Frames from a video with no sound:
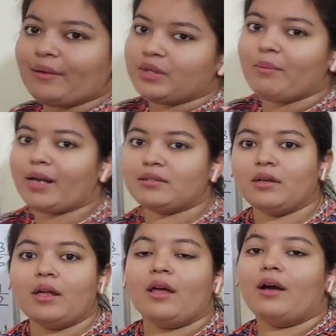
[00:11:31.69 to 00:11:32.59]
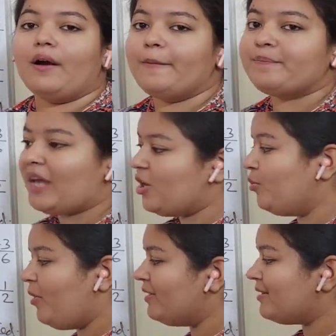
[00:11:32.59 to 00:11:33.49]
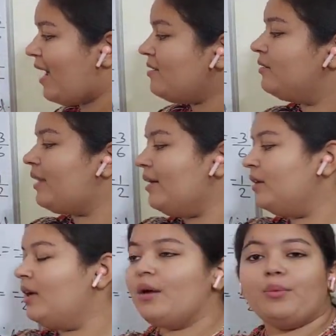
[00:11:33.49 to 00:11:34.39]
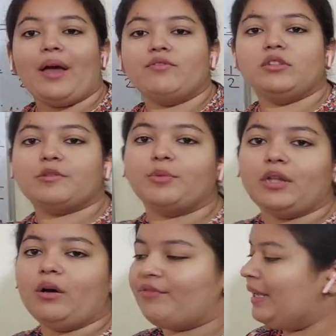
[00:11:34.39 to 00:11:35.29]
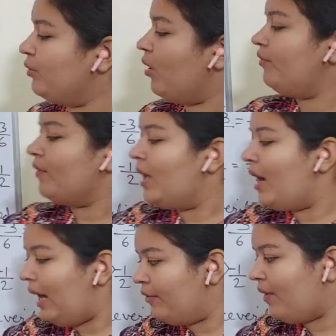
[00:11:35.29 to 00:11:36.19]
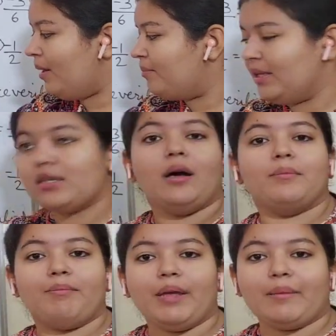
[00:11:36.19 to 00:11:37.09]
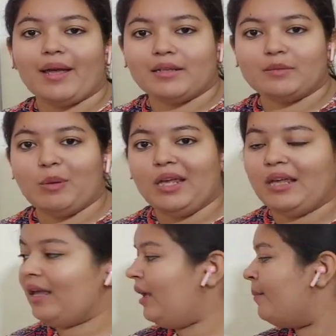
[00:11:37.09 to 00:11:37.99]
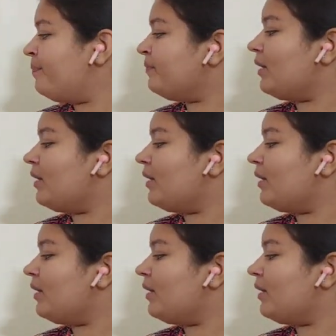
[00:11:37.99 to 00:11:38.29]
I hope you understand that we have just put the value of alpha, beta, b minus b, a, alpha, beta, c and a.